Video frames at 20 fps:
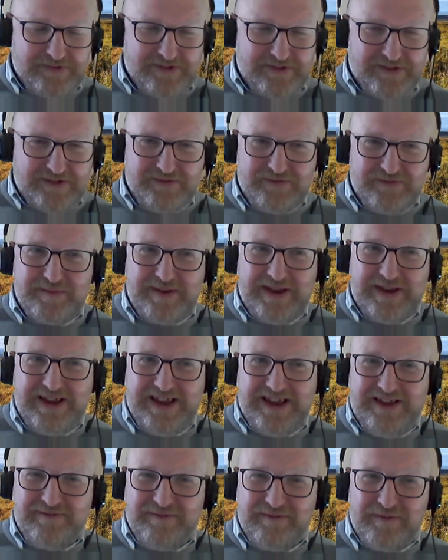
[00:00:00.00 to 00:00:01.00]
So
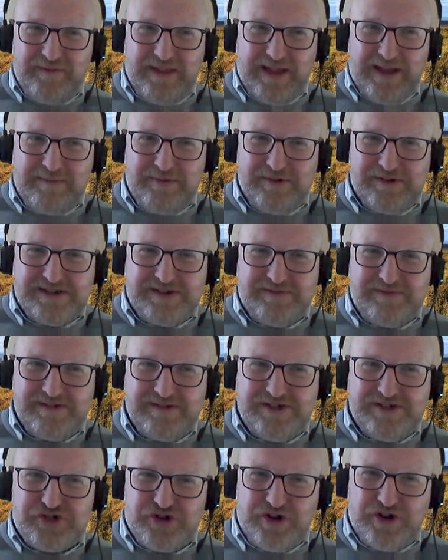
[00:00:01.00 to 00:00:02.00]
even from that point of
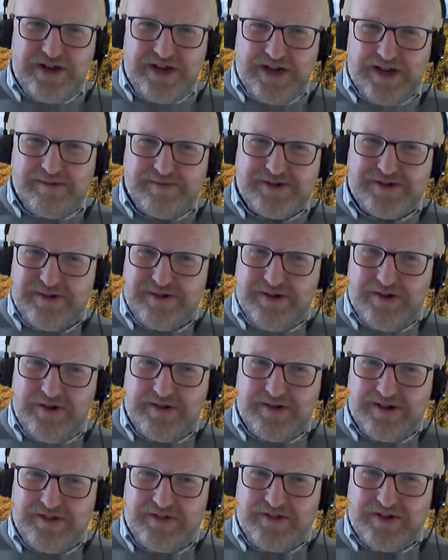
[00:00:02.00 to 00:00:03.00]
view, joining up to a
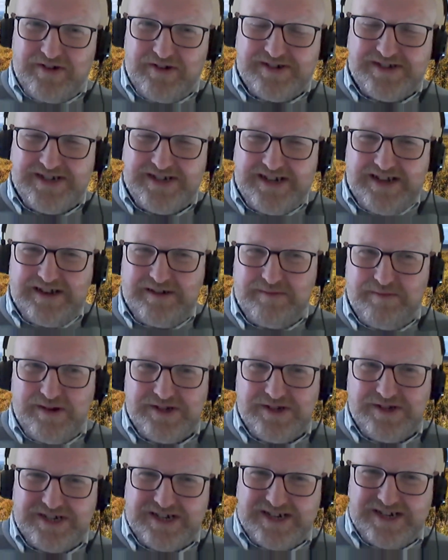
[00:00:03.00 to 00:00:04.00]
local authority-led
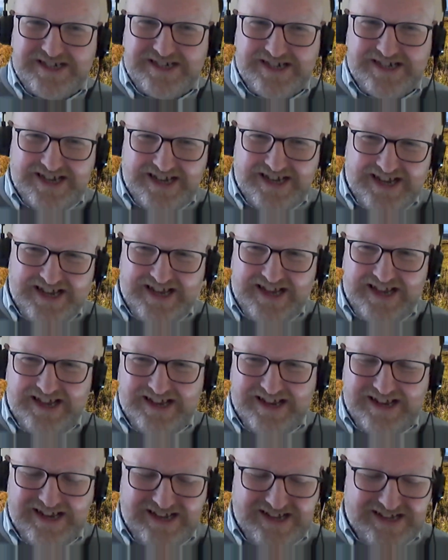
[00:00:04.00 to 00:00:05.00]
project
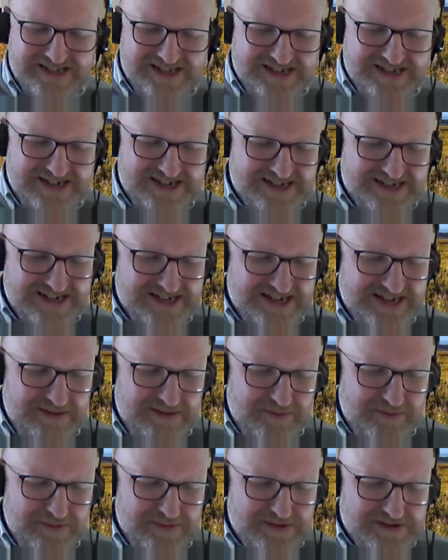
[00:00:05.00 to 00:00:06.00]
can
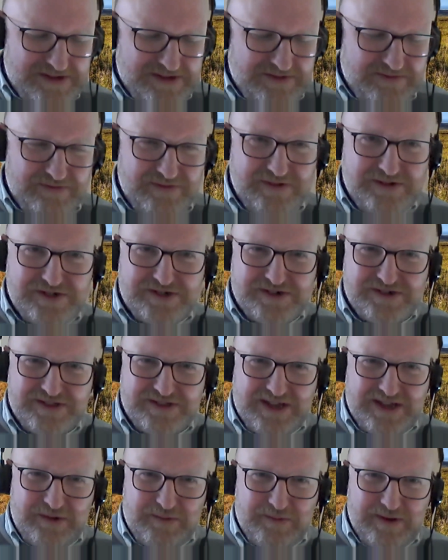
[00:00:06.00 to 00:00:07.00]
help you into the future
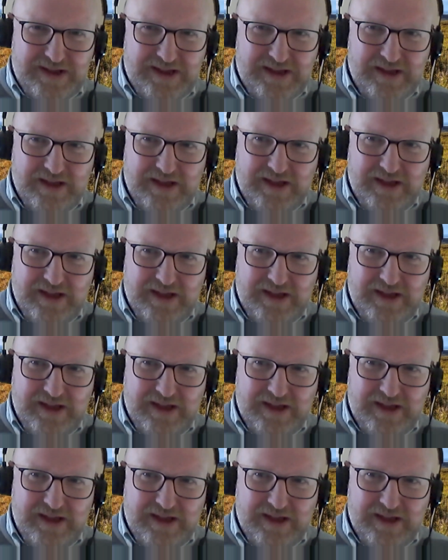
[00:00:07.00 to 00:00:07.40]
that way.